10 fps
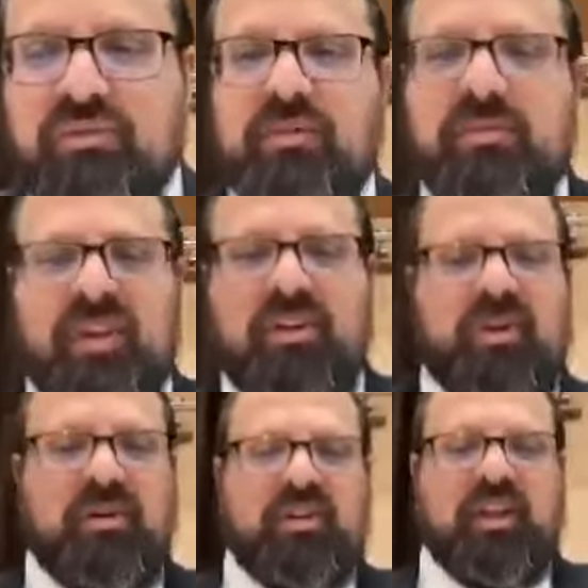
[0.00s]
problems. I hope you're
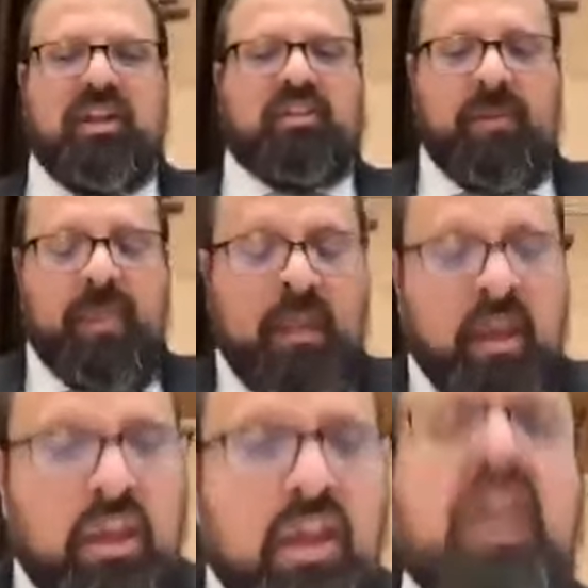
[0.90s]
able to hear this.
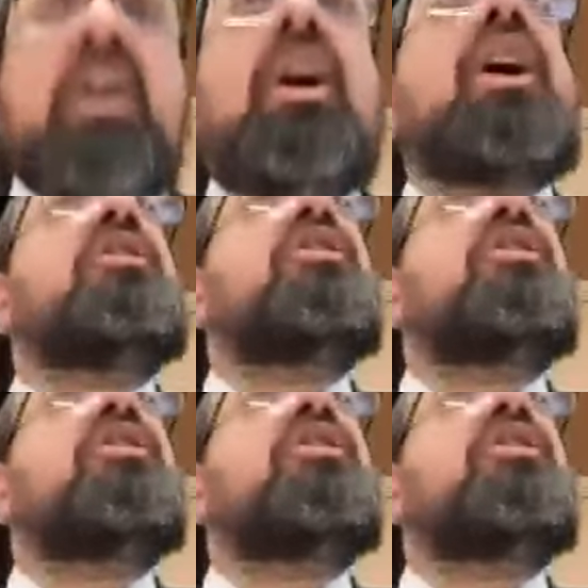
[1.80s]
Okay, good